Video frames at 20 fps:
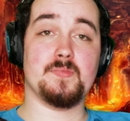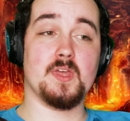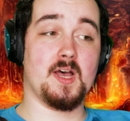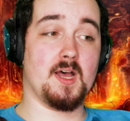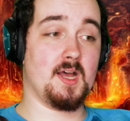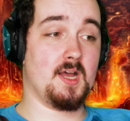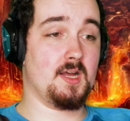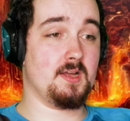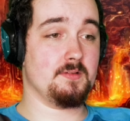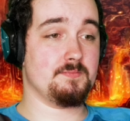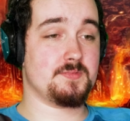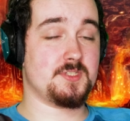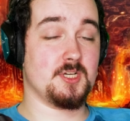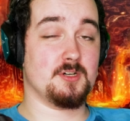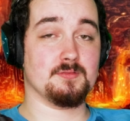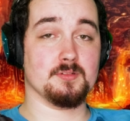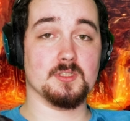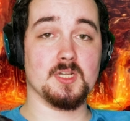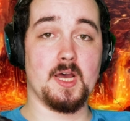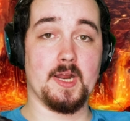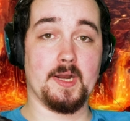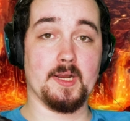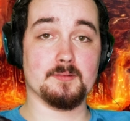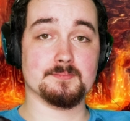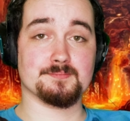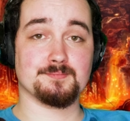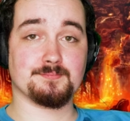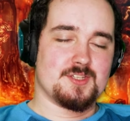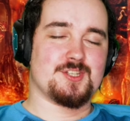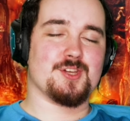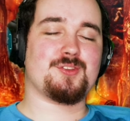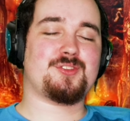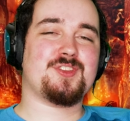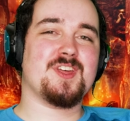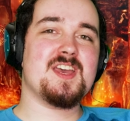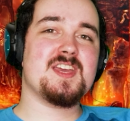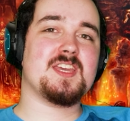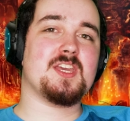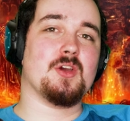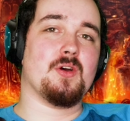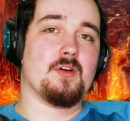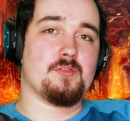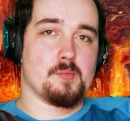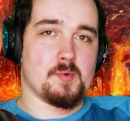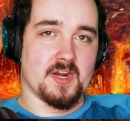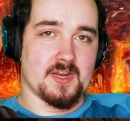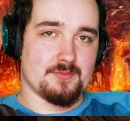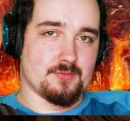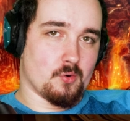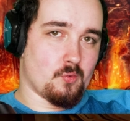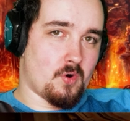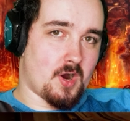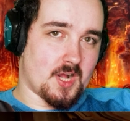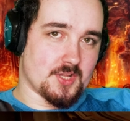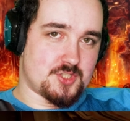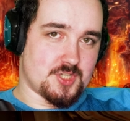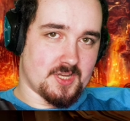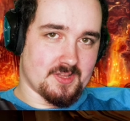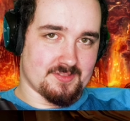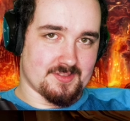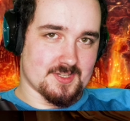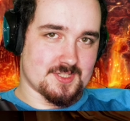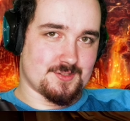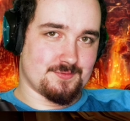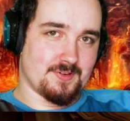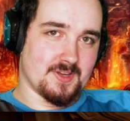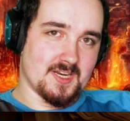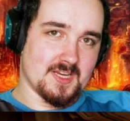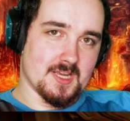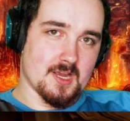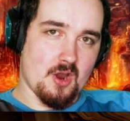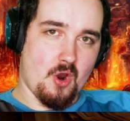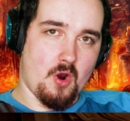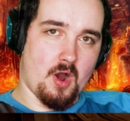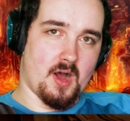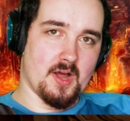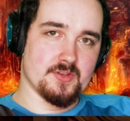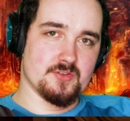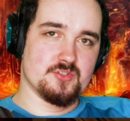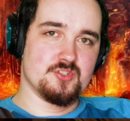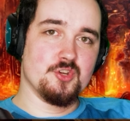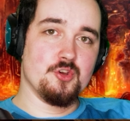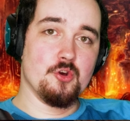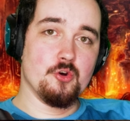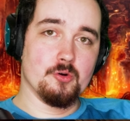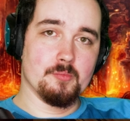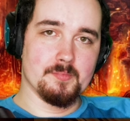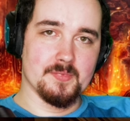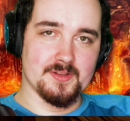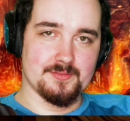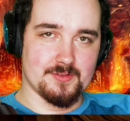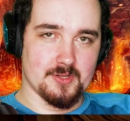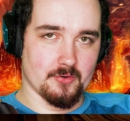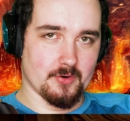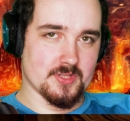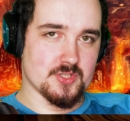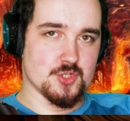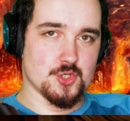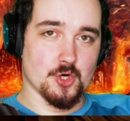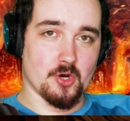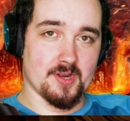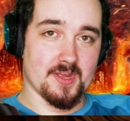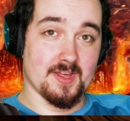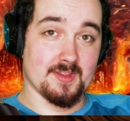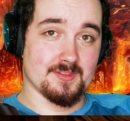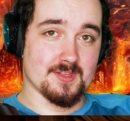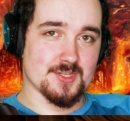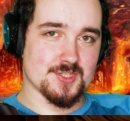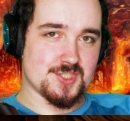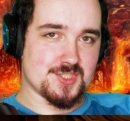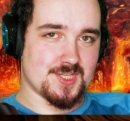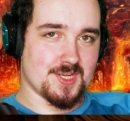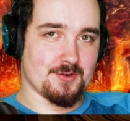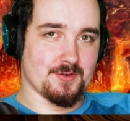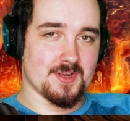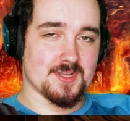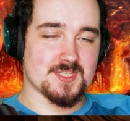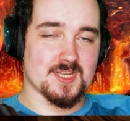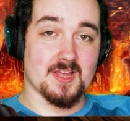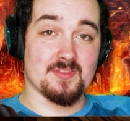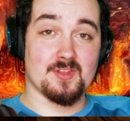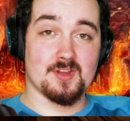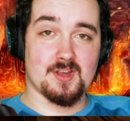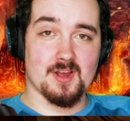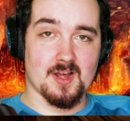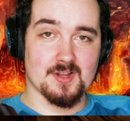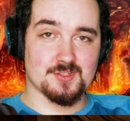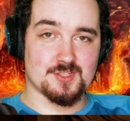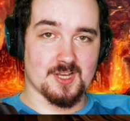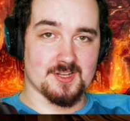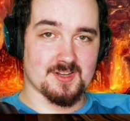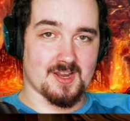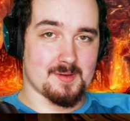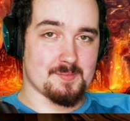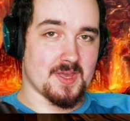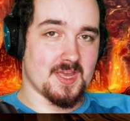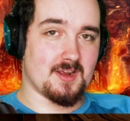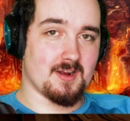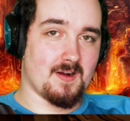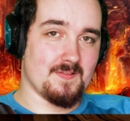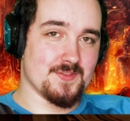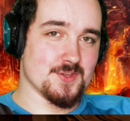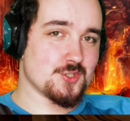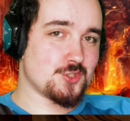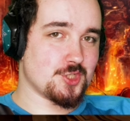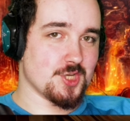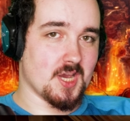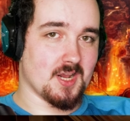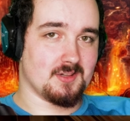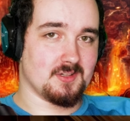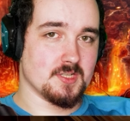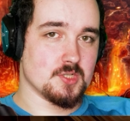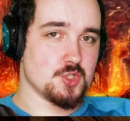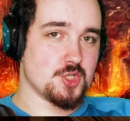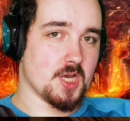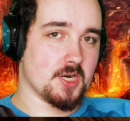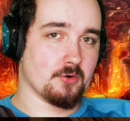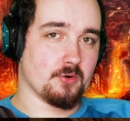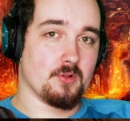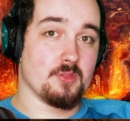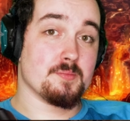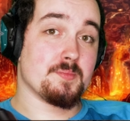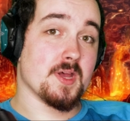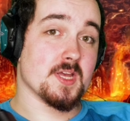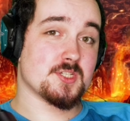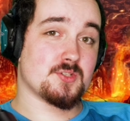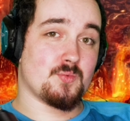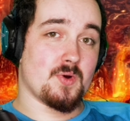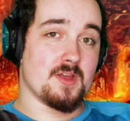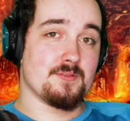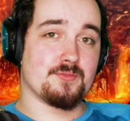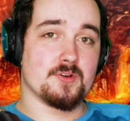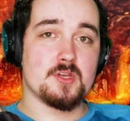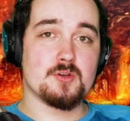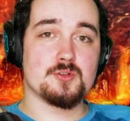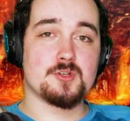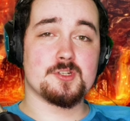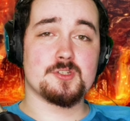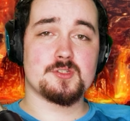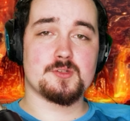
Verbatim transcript: uh, silver lining. So thank you everybody for watching this video on Doom. If you're enjoying this series and the content I make on this channel in general, the best way for you to